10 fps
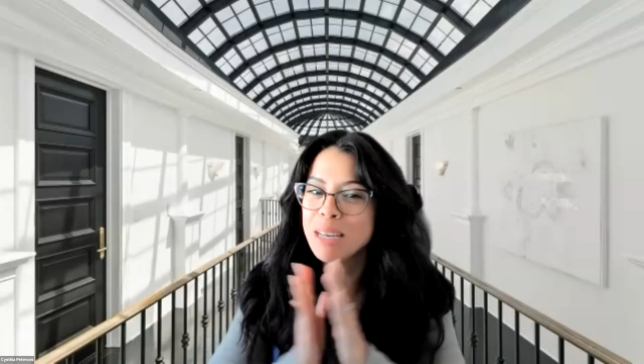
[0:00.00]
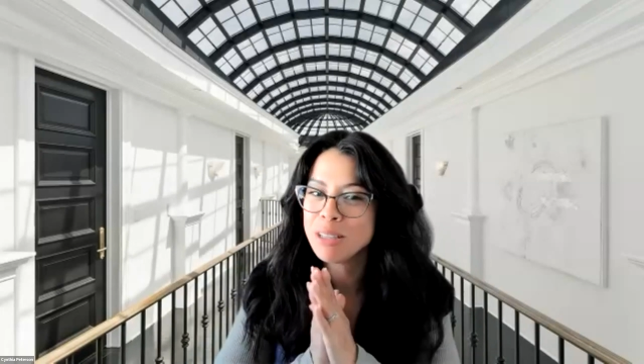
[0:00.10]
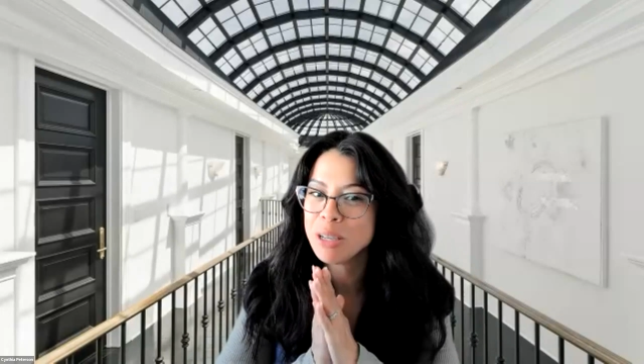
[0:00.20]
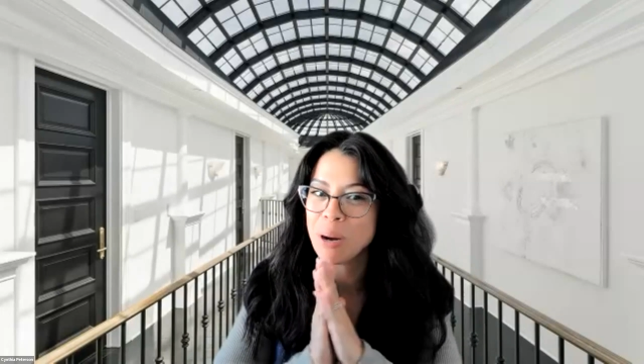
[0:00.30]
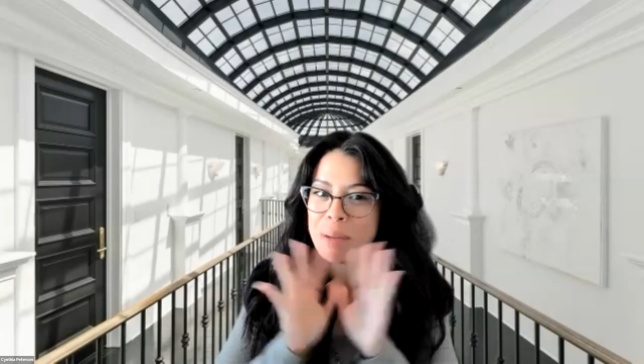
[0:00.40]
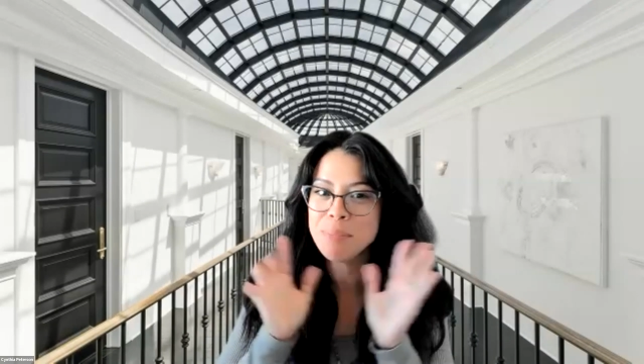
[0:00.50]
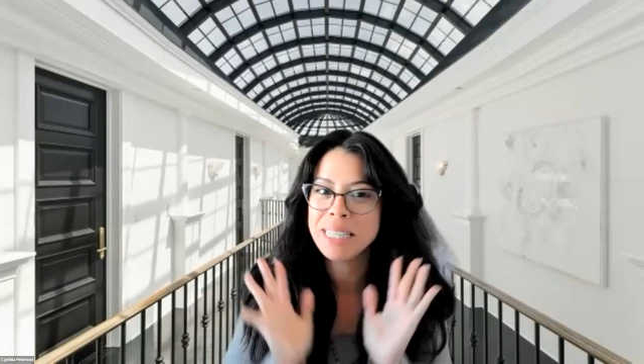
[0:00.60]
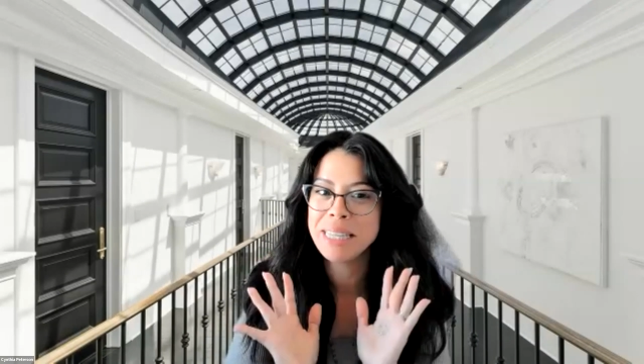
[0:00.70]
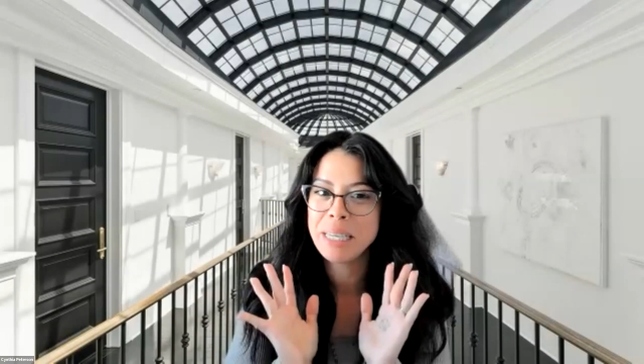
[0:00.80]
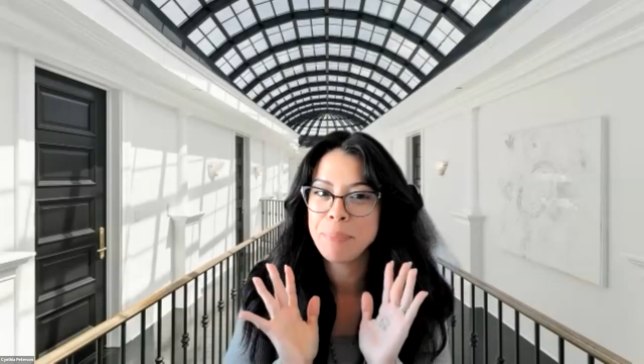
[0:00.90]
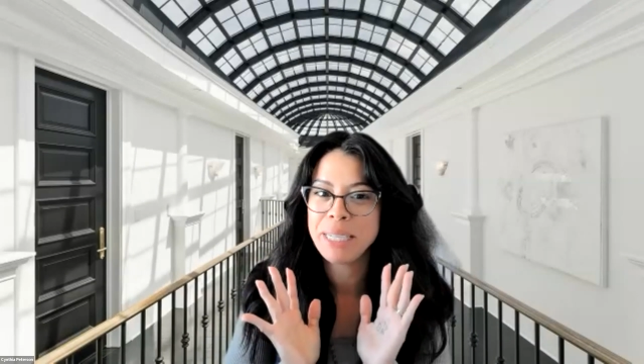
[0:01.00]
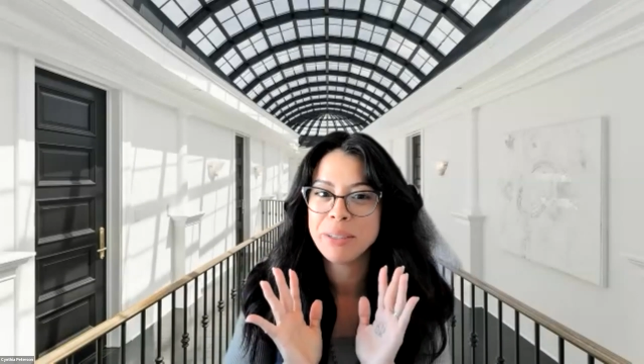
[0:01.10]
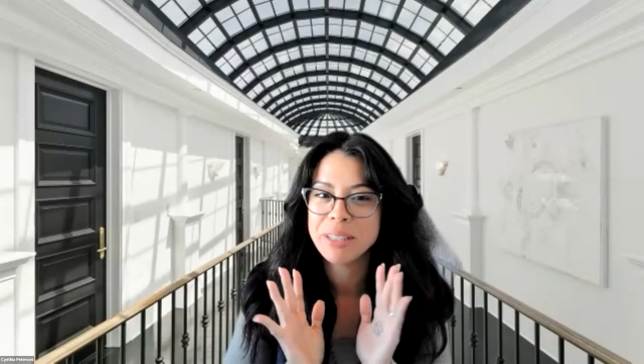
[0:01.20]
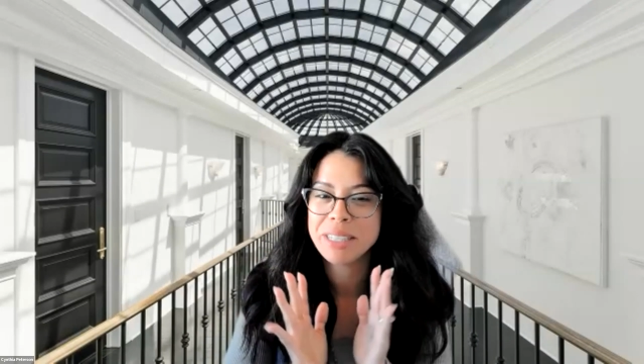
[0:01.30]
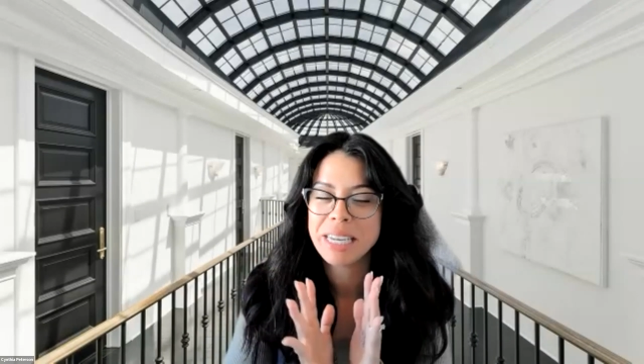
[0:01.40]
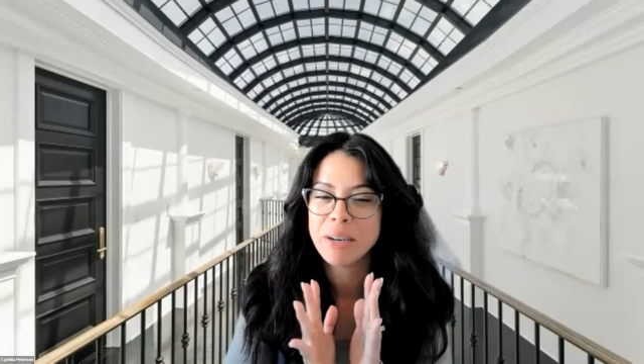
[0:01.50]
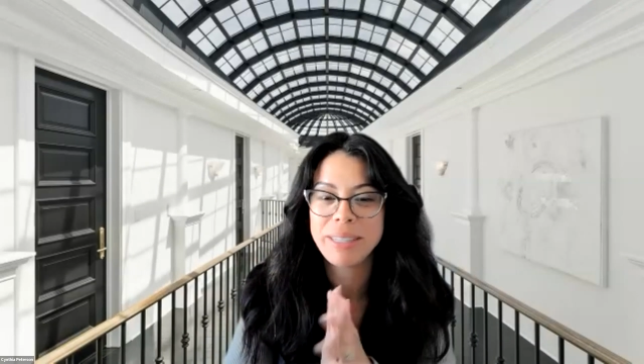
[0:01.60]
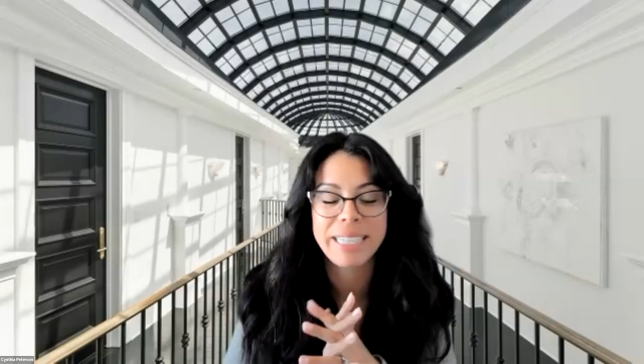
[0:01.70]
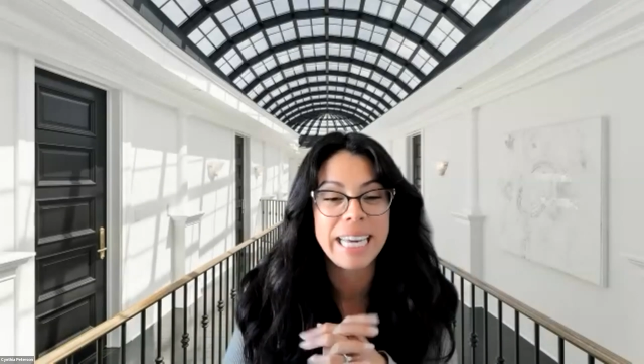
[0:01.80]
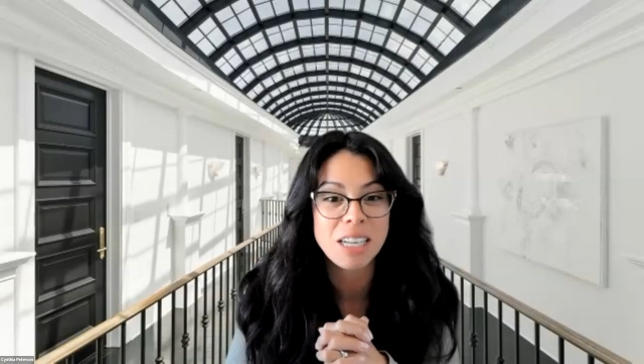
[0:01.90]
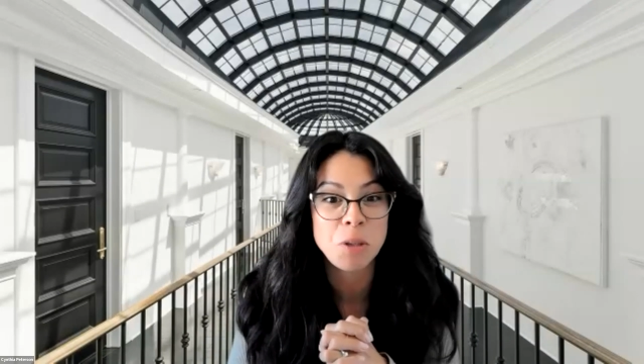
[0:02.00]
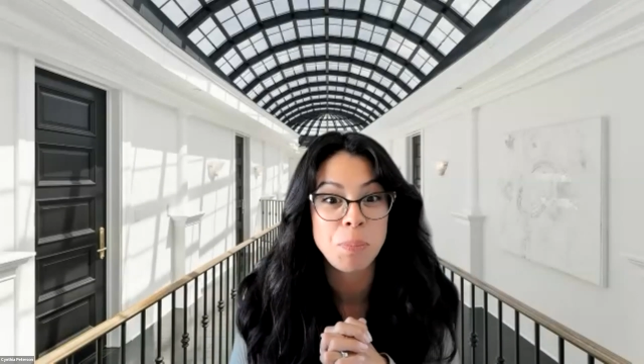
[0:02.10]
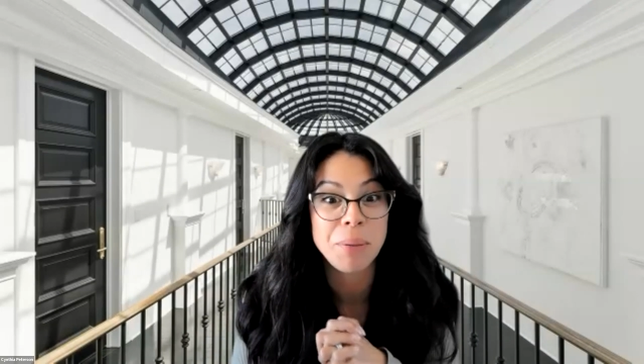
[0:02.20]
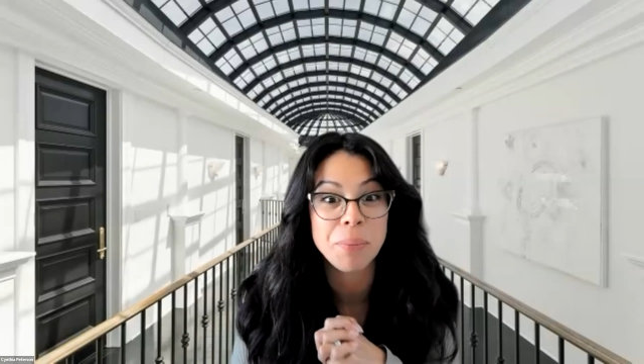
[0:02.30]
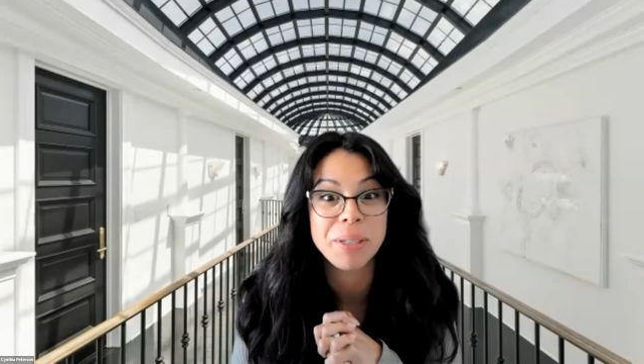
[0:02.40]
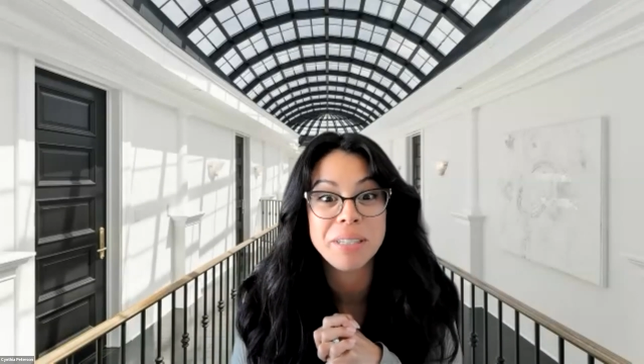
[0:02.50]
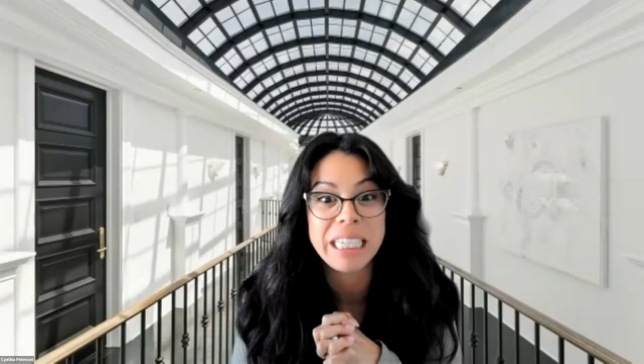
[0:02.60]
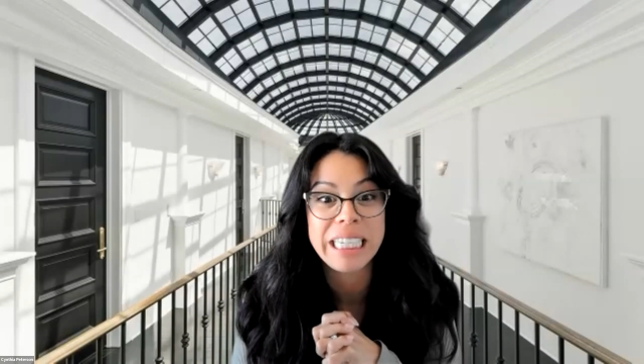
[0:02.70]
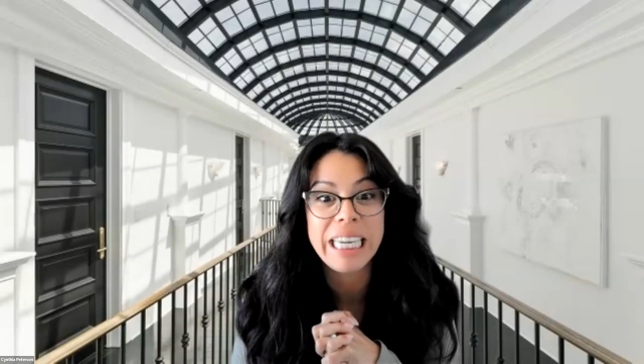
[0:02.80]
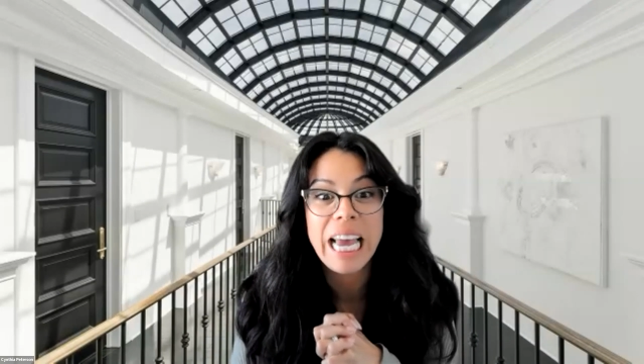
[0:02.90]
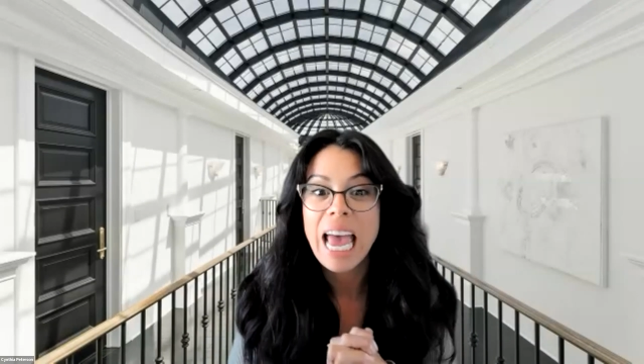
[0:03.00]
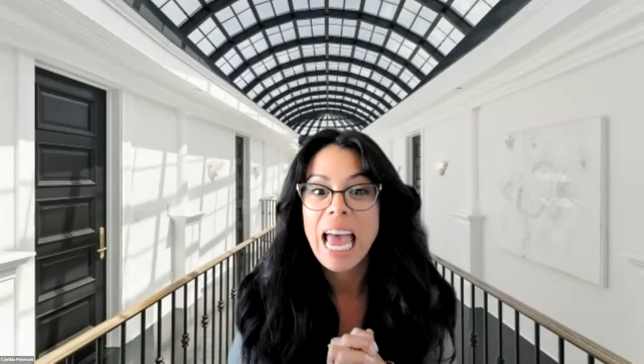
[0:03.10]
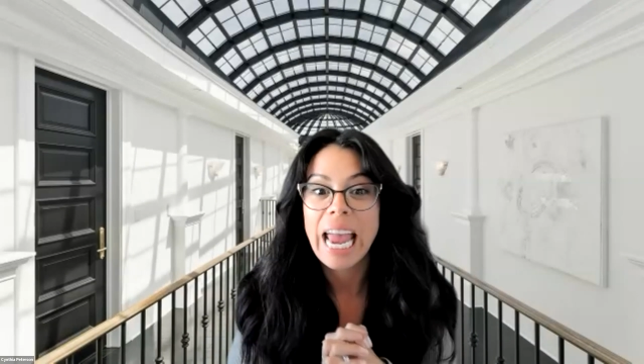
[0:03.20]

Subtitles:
So I'm Cynthia Peterson with eXp Realty,